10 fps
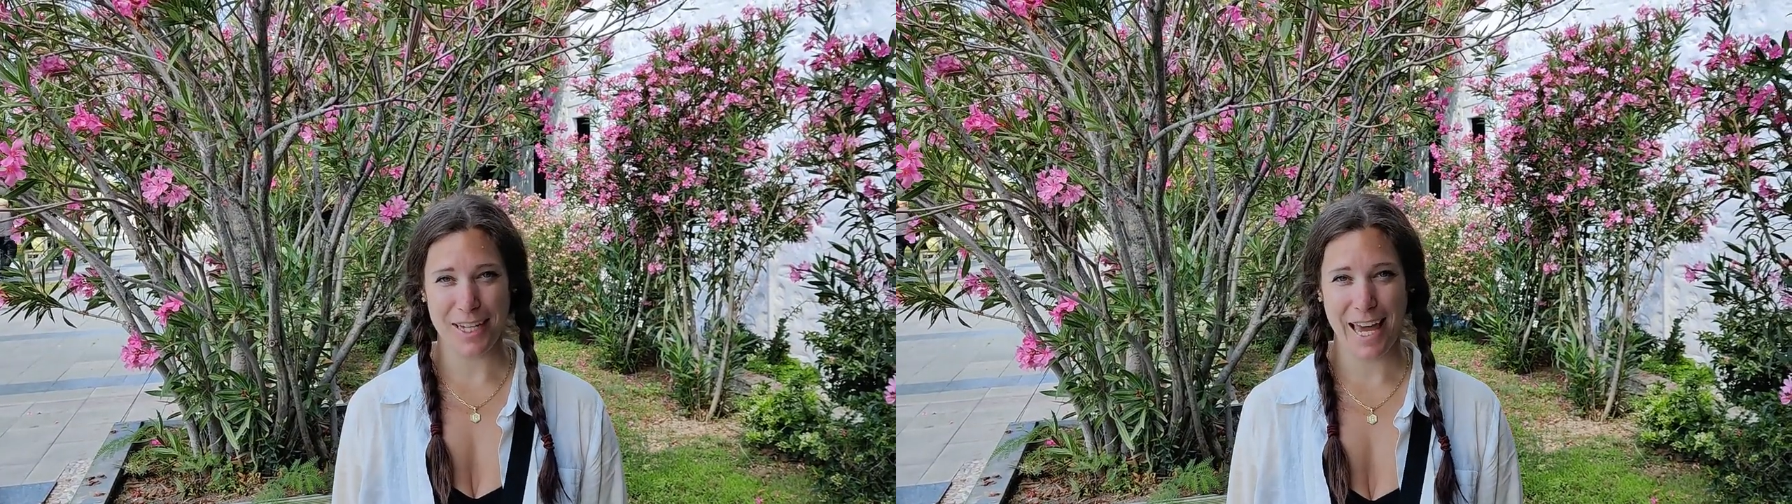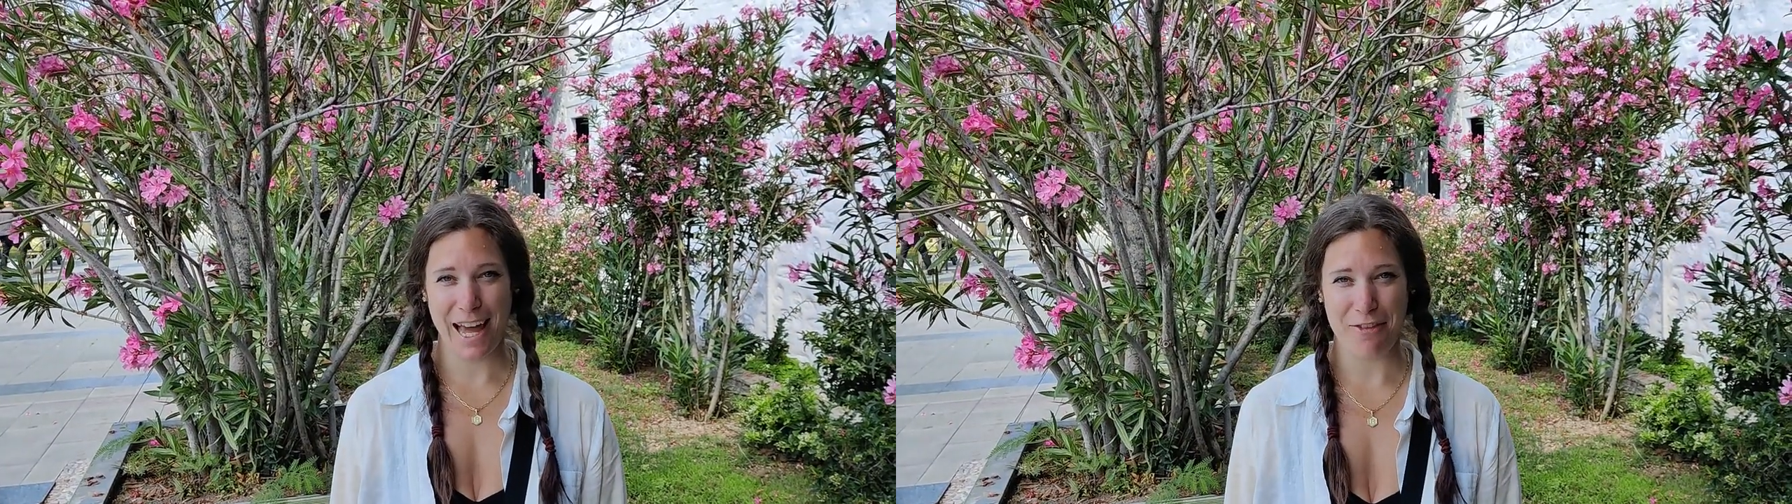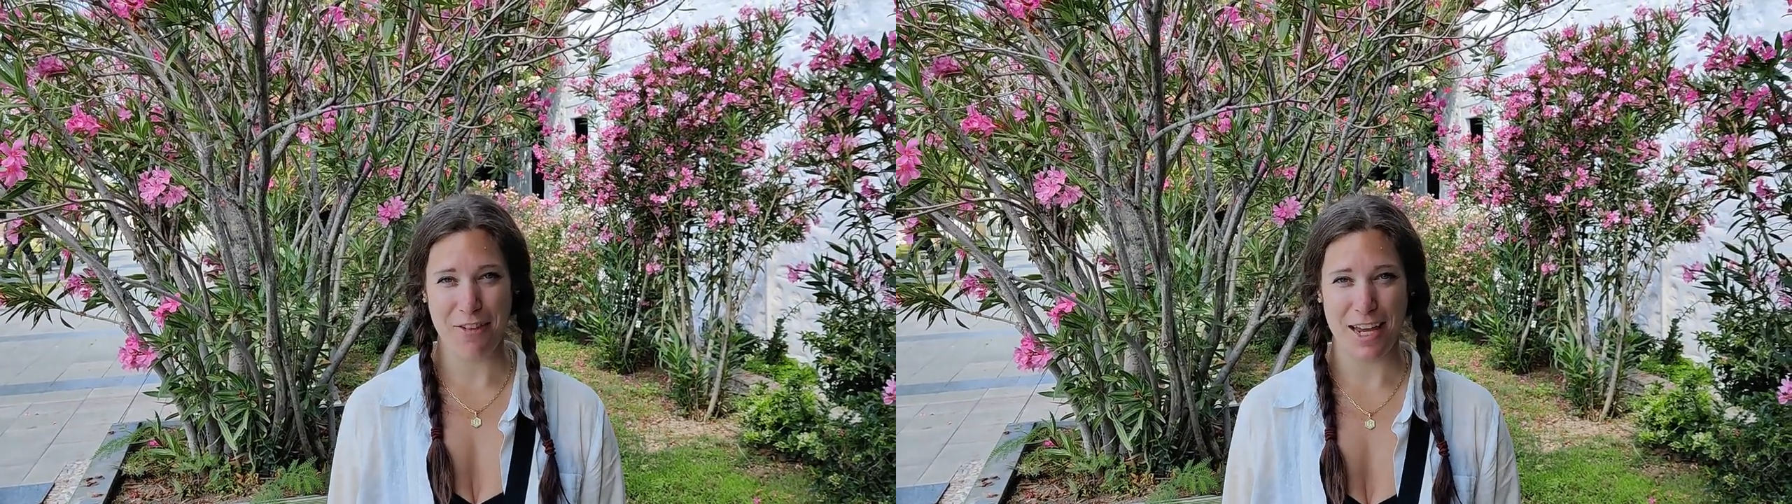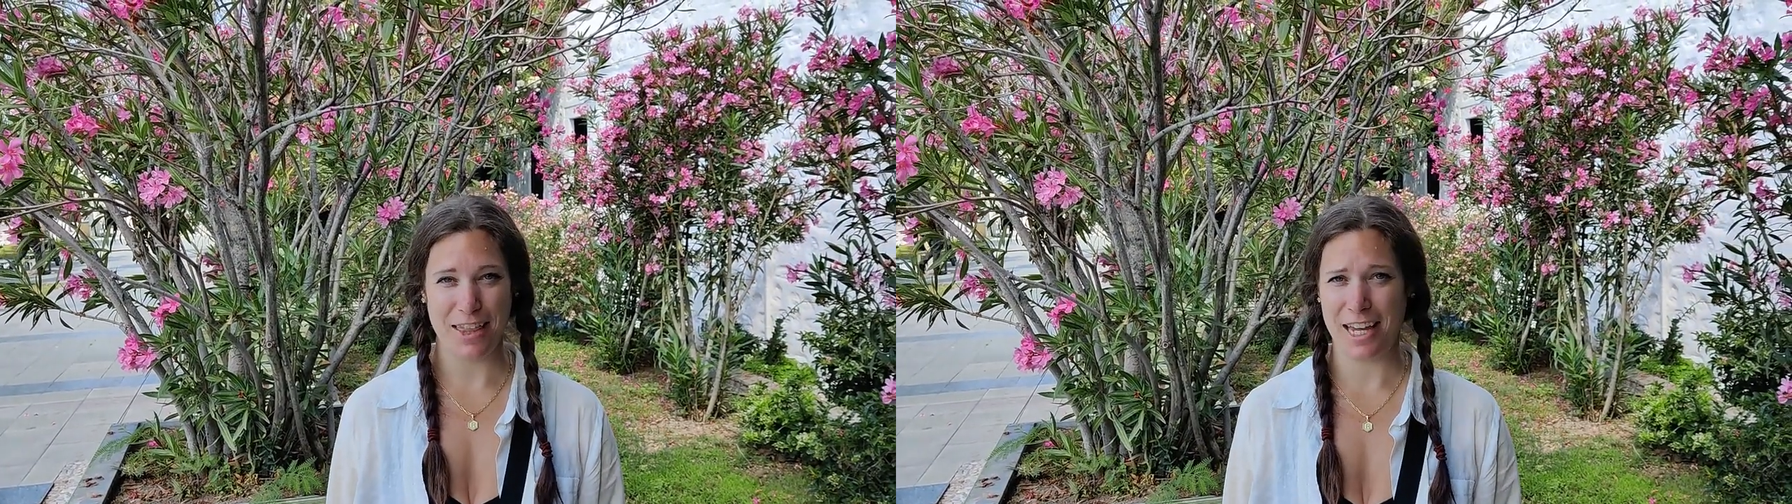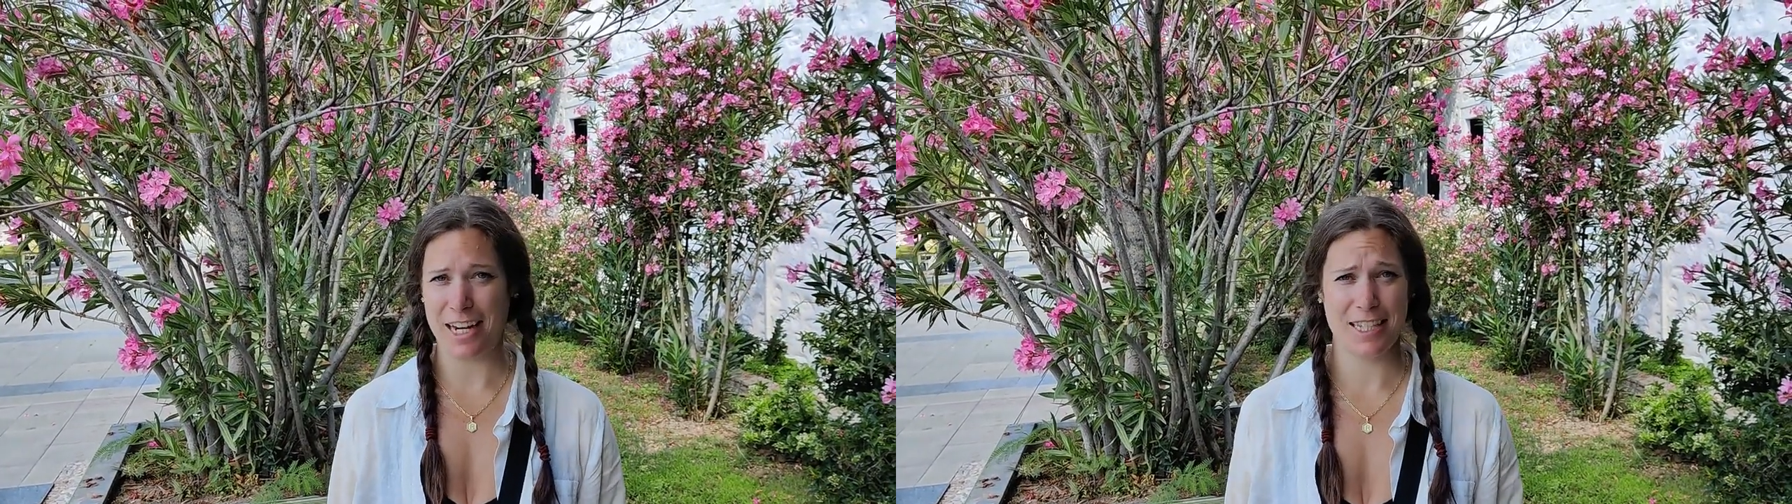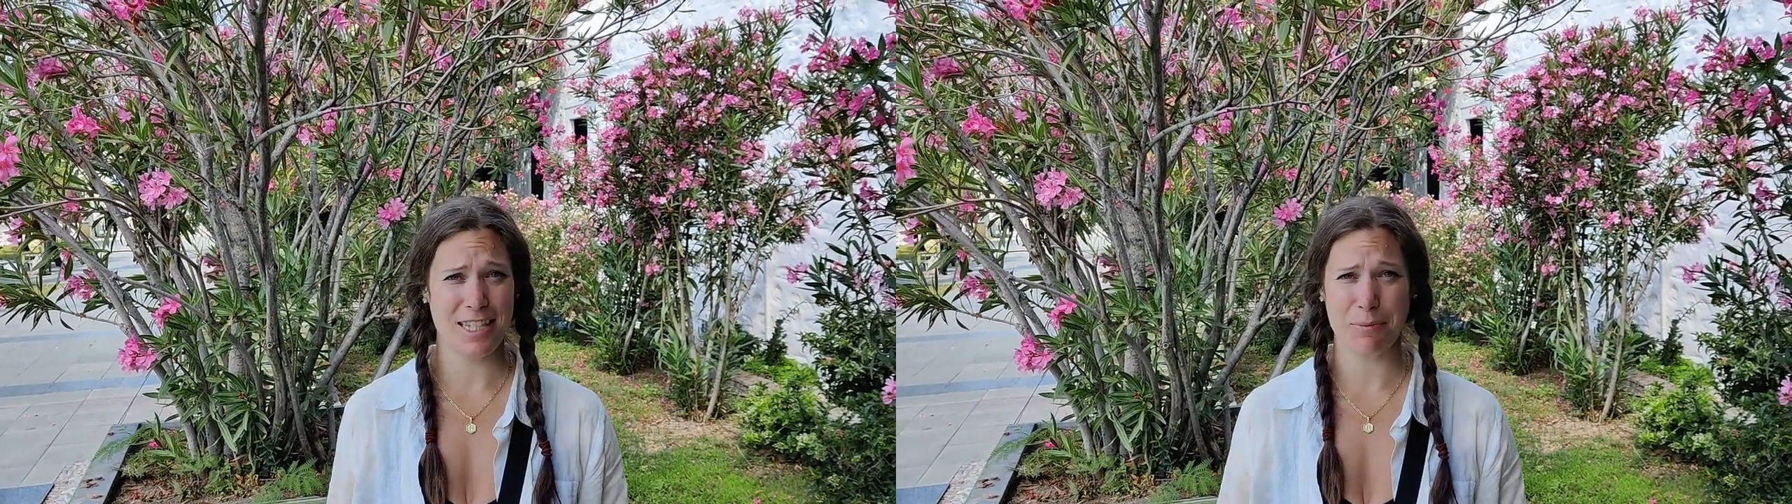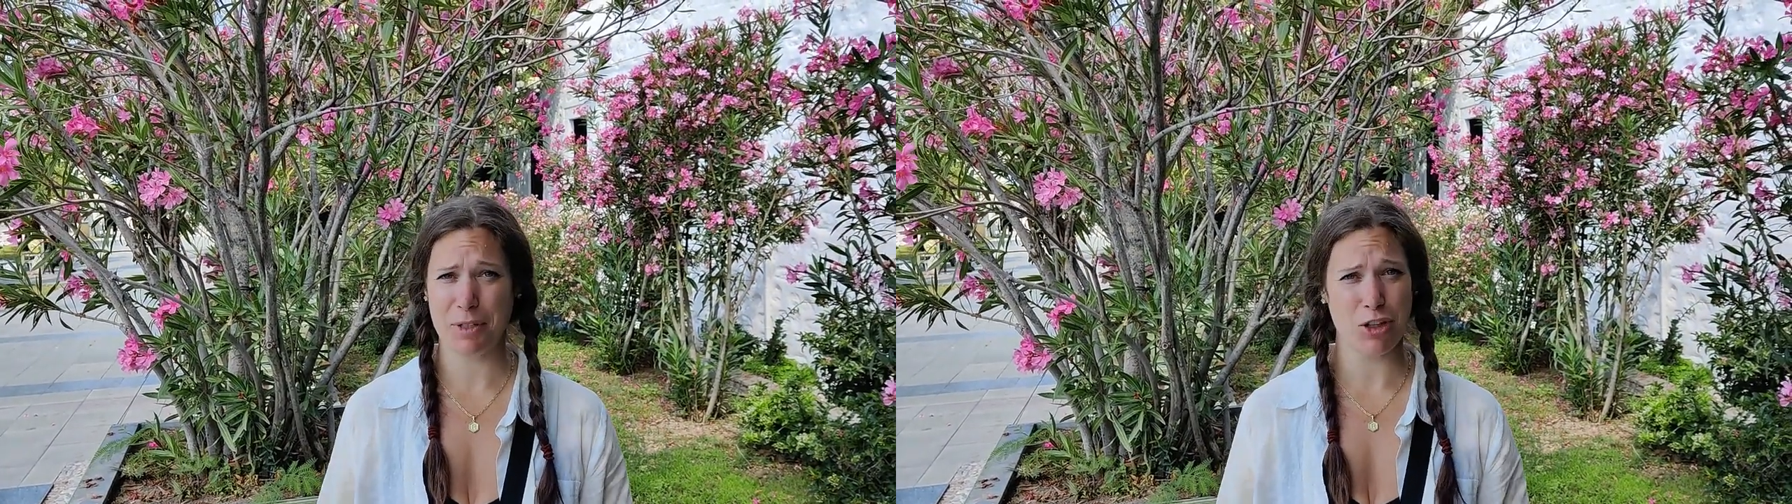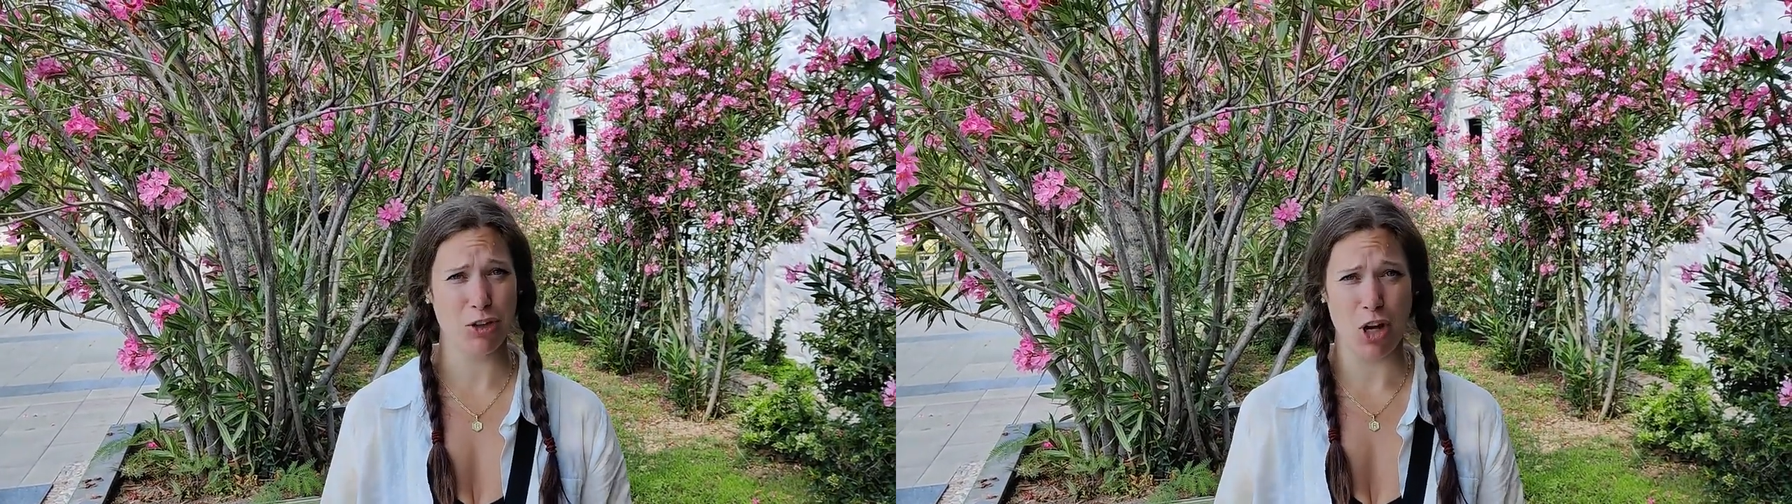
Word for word: cafe that it seemed like a